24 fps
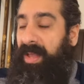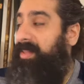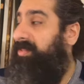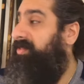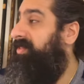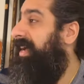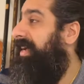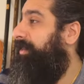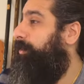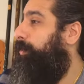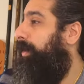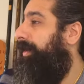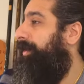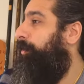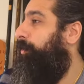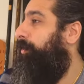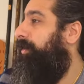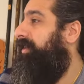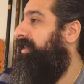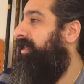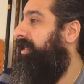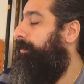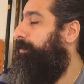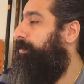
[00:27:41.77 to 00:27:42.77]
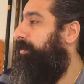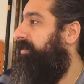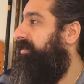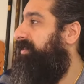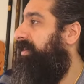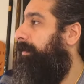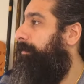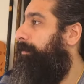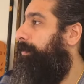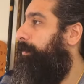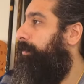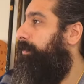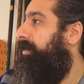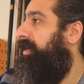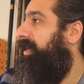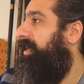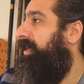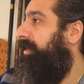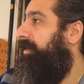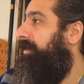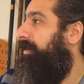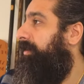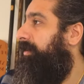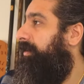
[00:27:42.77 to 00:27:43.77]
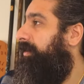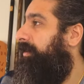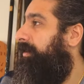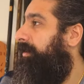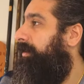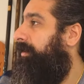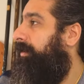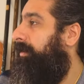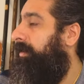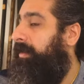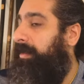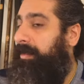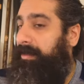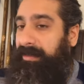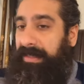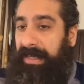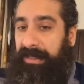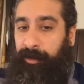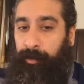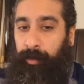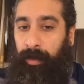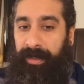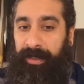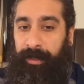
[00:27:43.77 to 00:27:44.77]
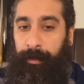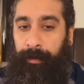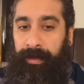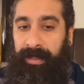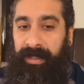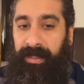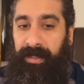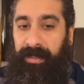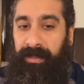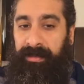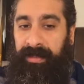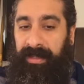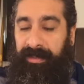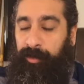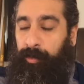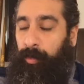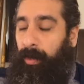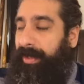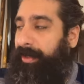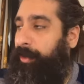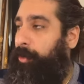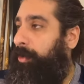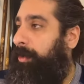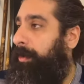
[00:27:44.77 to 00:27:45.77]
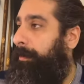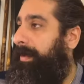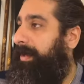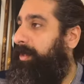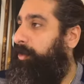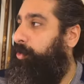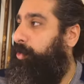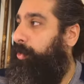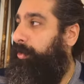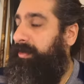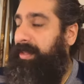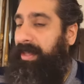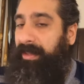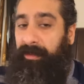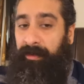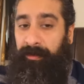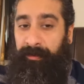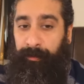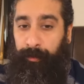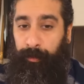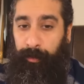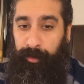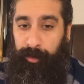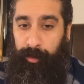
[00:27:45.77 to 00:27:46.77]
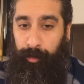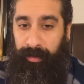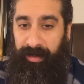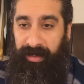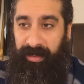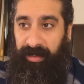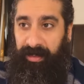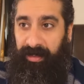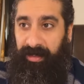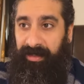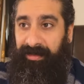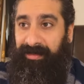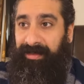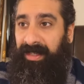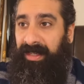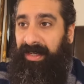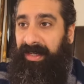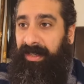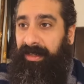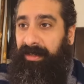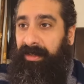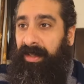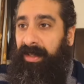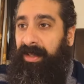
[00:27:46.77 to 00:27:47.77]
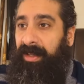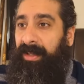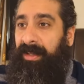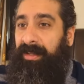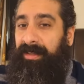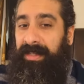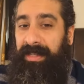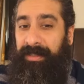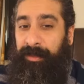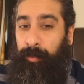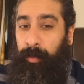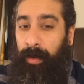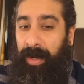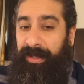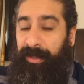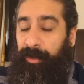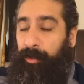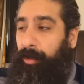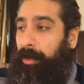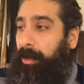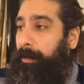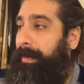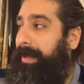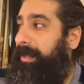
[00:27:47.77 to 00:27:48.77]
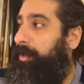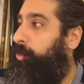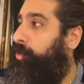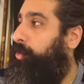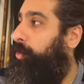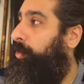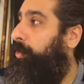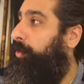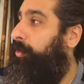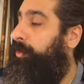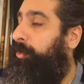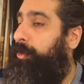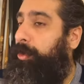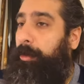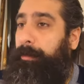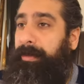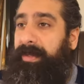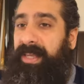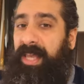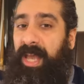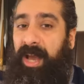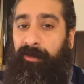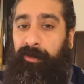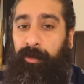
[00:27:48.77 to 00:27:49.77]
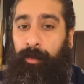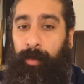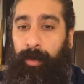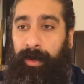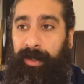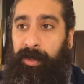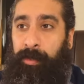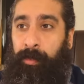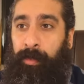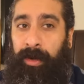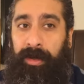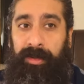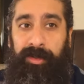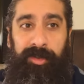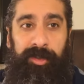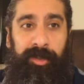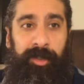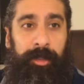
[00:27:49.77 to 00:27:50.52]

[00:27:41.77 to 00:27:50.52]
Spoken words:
That's why you got to keep your temple clean. That's why you eat. That's why you got to make sure that the food you eat is clean. That's why you got to make sure you're going to be careful what you watch.